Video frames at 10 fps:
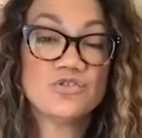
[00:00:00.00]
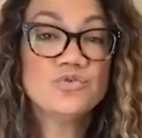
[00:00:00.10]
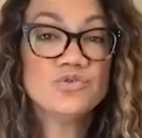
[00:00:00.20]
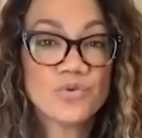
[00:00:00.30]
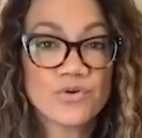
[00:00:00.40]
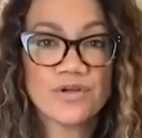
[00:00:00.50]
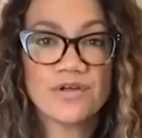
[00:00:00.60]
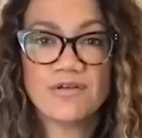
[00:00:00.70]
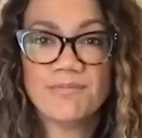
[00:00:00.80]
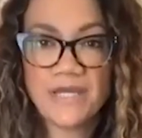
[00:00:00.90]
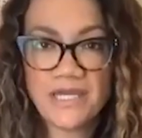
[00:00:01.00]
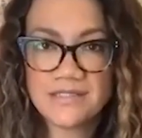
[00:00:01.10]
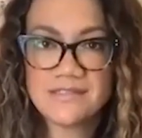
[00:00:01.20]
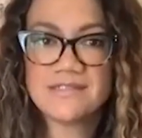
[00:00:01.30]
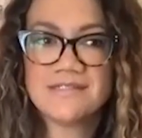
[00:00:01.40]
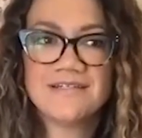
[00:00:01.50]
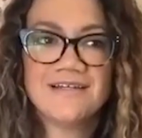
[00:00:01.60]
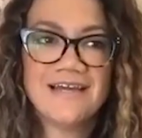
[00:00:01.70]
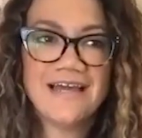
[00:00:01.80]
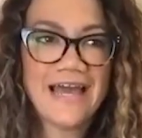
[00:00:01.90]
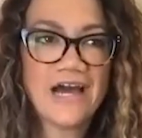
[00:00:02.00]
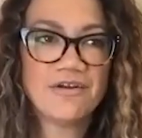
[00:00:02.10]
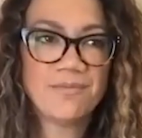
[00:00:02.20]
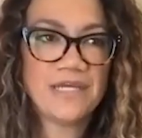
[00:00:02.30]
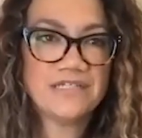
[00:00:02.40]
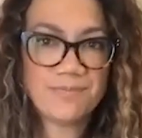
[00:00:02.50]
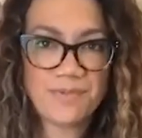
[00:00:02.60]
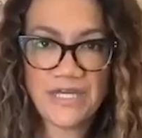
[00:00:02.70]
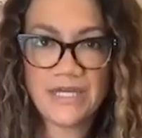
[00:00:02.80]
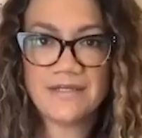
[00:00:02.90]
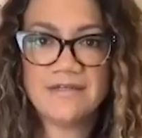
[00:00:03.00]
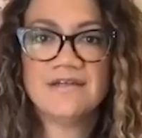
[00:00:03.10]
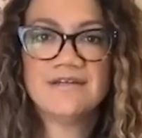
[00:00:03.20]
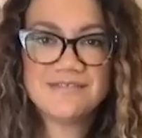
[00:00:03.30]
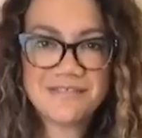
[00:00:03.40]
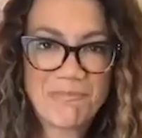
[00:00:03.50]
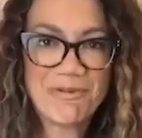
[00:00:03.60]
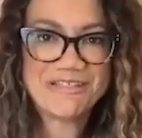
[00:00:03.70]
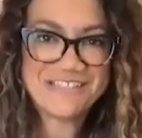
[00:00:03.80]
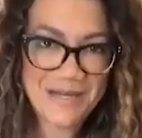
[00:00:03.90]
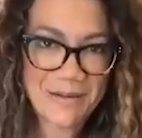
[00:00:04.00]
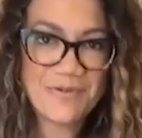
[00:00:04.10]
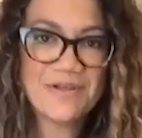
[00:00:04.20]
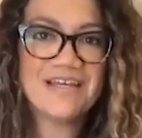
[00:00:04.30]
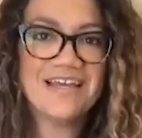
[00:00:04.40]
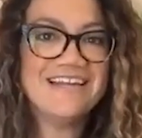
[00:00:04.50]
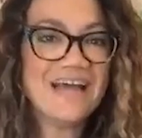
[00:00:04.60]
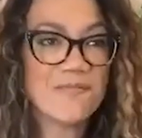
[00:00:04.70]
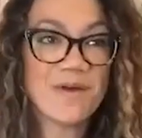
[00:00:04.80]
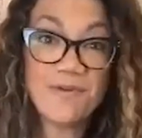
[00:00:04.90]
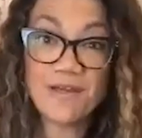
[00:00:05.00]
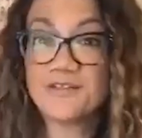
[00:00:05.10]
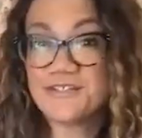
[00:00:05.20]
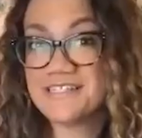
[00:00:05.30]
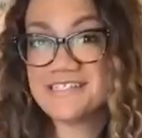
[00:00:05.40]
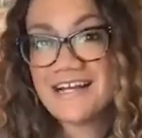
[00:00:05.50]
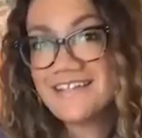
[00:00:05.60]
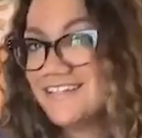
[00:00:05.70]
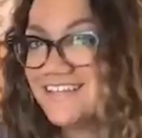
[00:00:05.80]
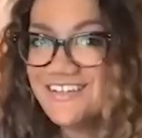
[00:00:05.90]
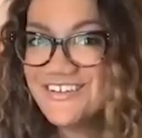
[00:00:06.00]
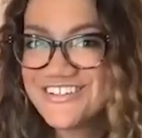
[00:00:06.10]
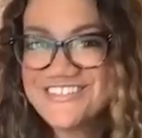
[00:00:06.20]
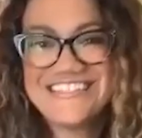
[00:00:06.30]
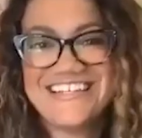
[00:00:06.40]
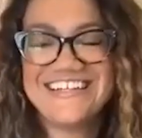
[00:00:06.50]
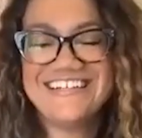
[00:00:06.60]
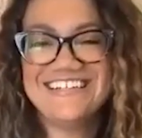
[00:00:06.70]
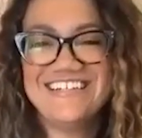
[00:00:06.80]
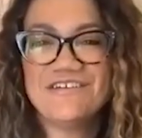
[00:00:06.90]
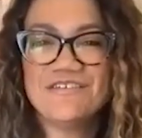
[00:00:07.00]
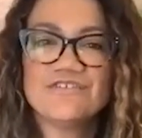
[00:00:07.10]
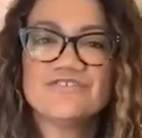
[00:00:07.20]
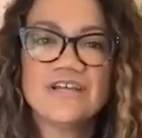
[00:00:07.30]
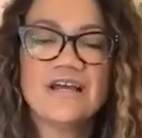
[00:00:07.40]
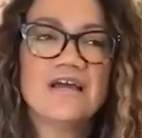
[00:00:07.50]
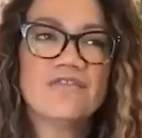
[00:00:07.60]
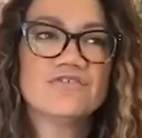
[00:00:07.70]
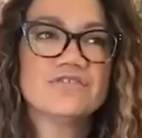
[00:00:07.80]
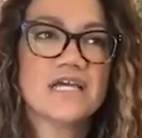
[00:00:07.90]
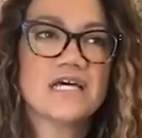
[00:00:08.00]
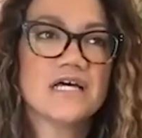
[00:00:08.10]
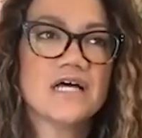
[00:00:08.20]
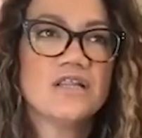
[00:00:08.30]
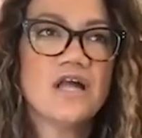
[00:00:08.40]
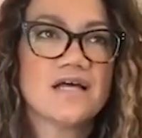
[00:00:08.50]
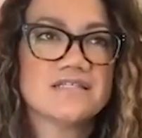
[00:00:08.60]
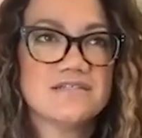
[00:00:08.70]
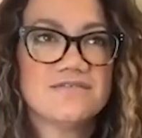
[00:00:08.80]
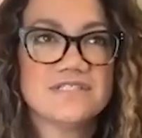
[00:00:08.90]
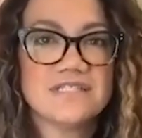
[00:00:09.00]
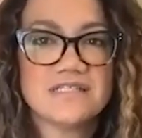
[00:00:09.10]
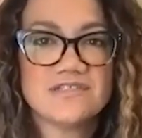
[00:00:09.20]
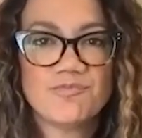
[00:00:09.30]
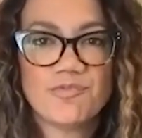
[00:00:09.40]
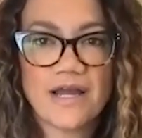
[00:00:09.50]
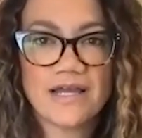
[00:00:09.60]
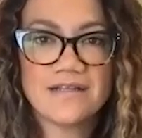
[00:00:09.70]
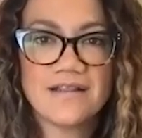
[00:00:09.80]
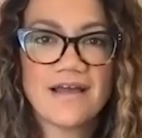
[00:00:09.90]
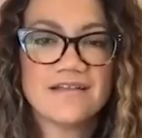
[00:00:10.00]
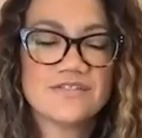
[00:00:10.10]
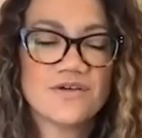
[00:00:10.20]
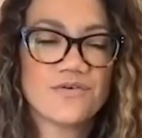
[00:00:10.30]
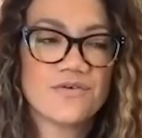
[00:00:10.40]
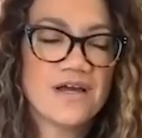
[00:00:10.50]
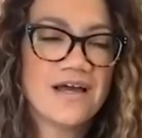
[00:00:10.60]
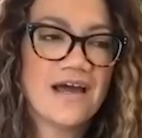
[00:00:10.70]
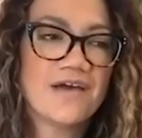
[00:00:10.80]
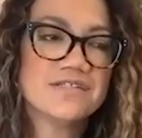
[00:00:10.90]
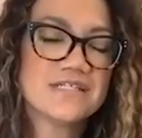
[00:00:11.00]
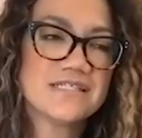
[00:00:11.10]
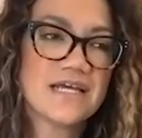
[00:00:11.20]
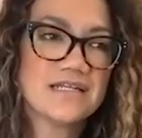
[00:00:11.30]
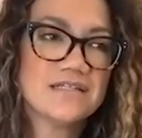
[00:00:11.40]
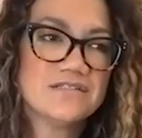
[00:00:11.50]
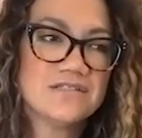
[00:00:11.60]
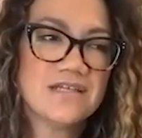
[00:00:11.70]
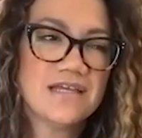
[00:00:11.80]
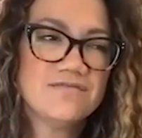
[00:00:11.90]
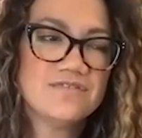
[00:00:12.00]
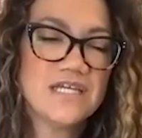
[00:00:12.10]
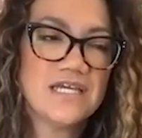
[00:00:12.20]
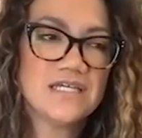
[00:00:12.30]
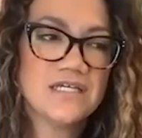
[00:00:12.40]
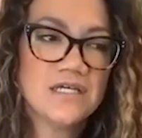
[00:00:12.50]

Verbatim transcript: tutorial based, right. how to paint a pig step by step. And now my pig looks exactly like yours. And, you know, there's, there's like a, a loss of a sense of pride in that. So I was excited to kind of take